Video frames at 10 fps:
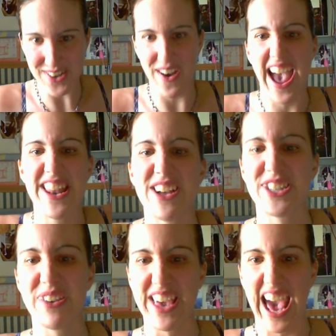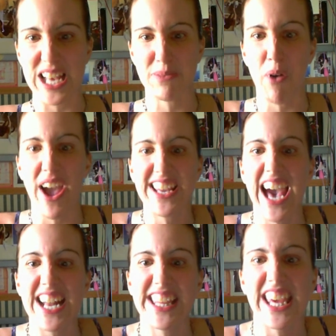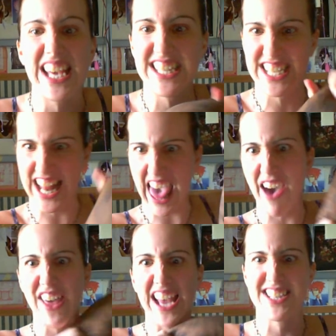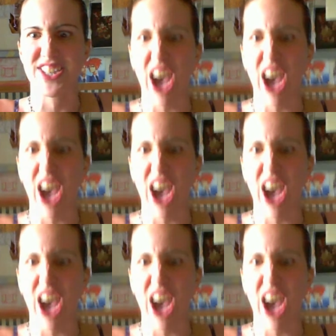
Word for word: why don't you guys boycott kids' clubs?